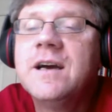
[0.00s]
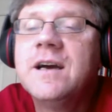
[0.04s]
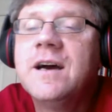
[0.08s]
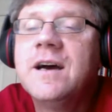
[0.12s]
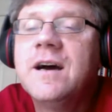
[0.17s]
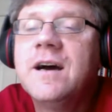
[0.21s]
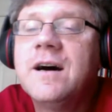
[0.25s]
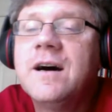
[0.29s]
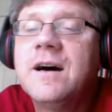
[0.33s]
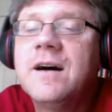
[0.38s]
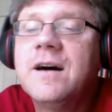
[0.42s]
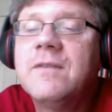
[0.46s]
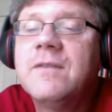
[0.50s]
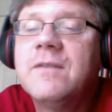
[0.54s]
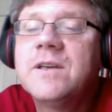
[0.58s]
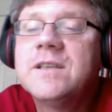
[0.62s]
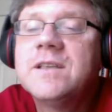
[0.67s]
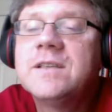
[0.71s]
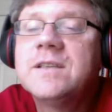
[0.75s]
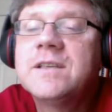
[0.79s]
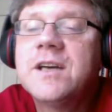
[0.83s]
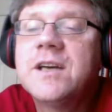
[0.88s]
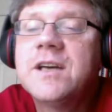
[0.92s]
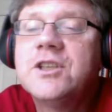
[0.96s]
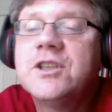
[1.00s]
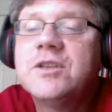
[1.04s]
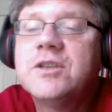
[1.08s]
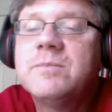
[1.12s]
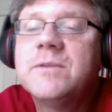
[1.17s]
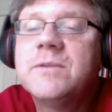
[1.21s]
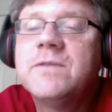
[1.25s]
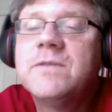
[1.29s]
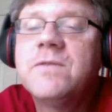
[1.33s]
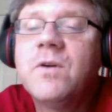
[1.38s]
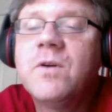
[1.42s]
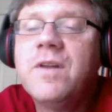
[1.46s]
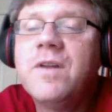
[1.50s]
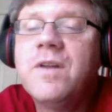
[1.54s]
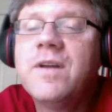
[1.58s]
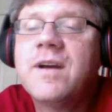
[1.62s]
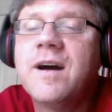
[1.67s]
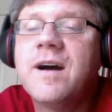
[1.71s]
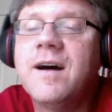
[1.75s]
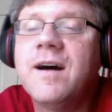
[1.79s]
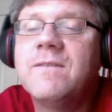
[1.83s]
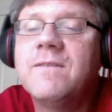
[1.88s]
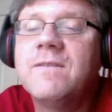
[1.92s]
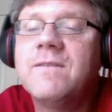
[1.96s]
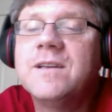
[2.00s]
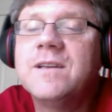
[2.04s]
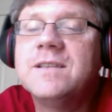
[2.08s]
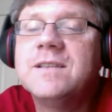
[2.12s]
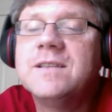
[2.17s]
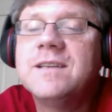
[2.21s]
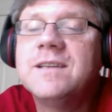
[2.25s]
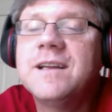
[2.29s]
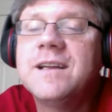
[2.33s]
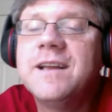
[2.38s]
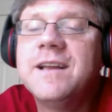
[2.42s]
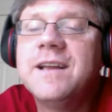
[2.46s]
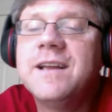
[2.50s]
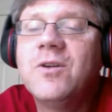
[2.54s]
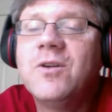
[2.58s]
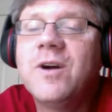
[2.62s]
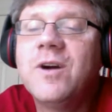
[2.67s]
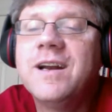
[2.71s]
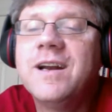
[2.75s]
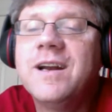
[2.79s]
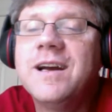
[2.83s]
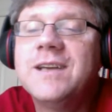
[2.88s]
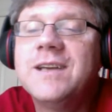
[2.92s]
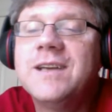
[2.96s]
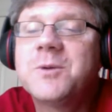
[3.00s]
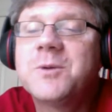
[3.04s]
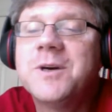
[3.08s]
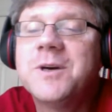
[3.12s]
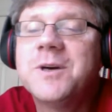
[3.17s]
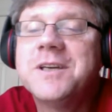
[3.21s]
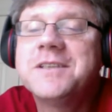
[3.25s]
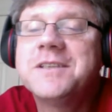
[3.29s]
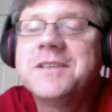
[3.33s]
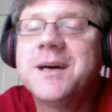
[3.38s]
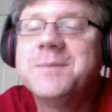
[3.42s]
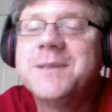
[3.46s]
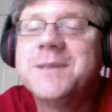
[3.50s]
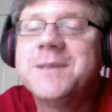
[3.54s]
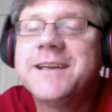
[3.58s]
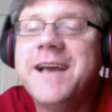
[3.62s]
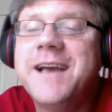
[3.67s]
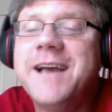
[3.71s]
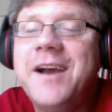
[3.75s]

for discussion before the conference and then organize workshops at the